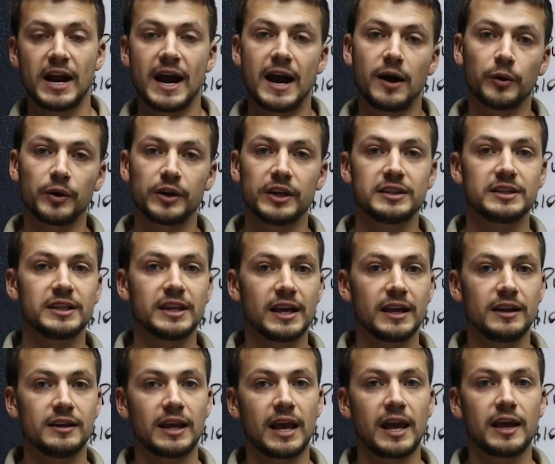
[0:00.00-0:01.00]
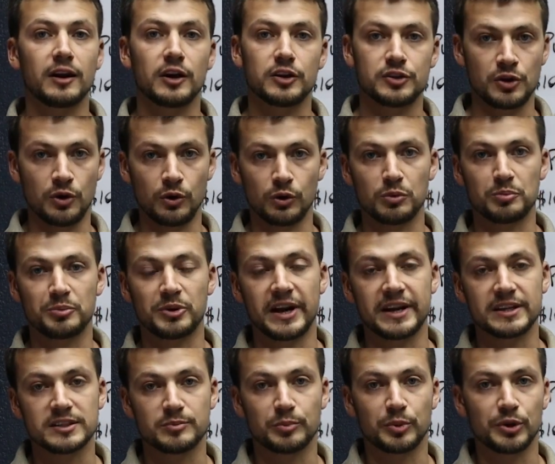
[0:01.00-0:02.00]
hour at the end and our total
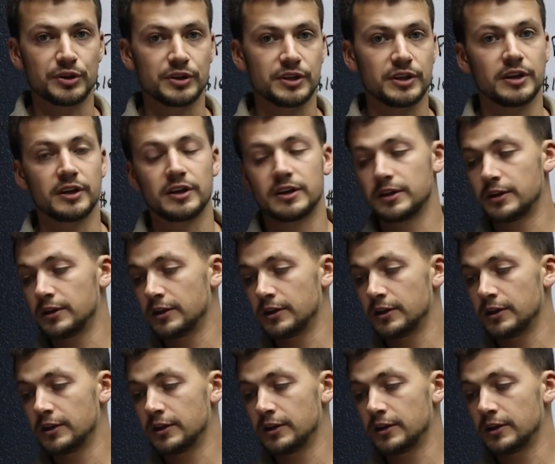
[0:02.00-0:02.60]
price per year.